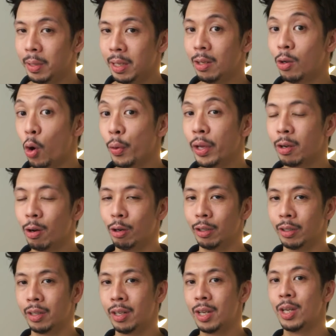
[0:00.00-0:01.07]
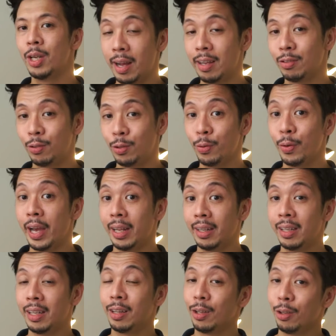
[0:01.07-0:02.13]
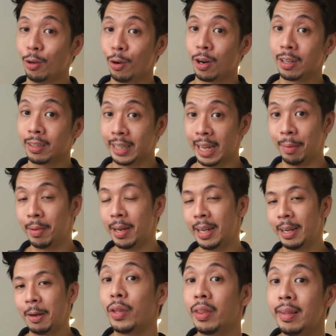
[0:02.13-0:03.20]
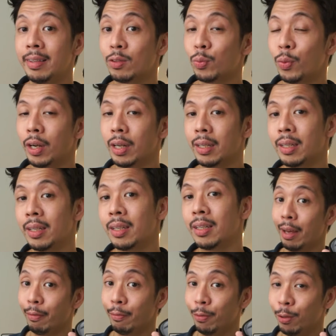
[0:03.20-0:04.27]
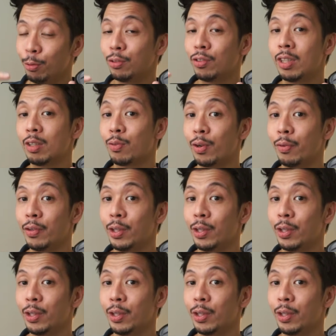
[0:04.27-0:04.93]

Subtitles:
be going on as you edit your timeline. With this one, I've used this for